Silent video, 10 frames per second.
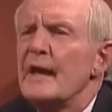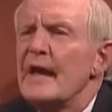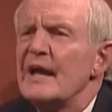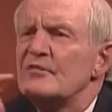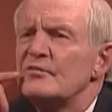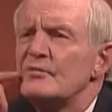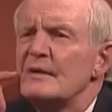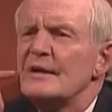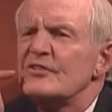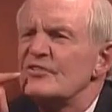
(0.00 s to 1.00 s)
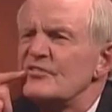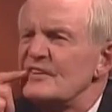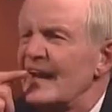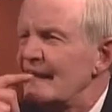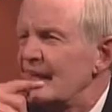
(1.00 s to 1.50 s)
has
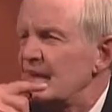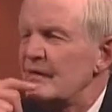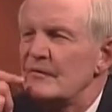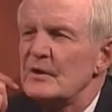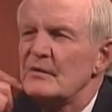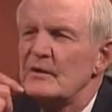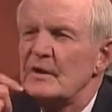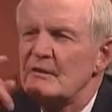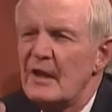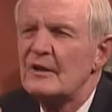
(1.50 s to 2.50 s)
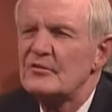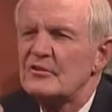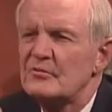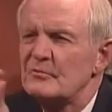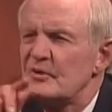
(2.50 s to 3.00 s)
staining of their teeth, not
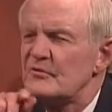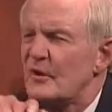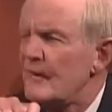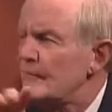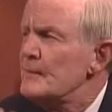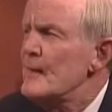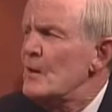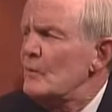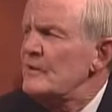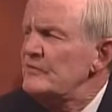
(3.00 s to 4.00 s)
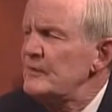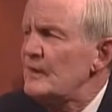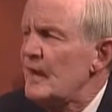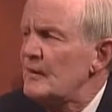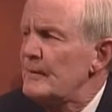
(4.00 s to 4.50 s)
just from disc coffee, we see a
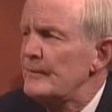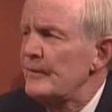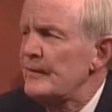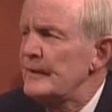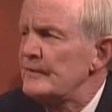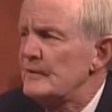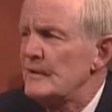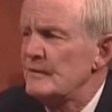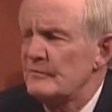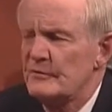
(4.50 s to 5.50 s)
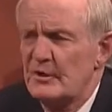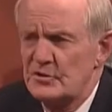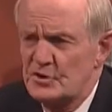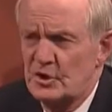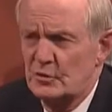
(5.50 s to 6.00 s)
lot of people, that, young
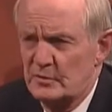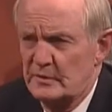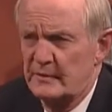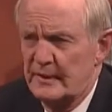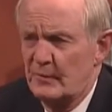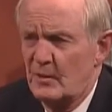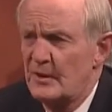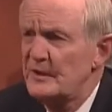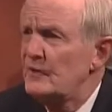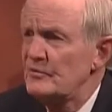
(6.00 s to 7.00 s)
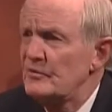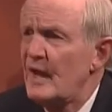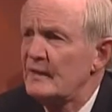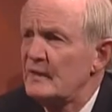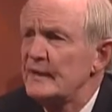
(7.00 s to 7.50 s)
children that were on
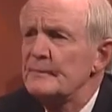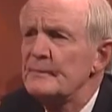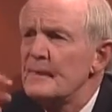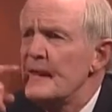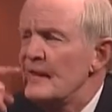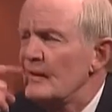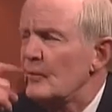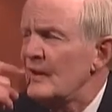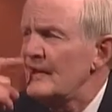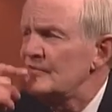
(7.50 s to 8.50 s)
tetracycline, they will have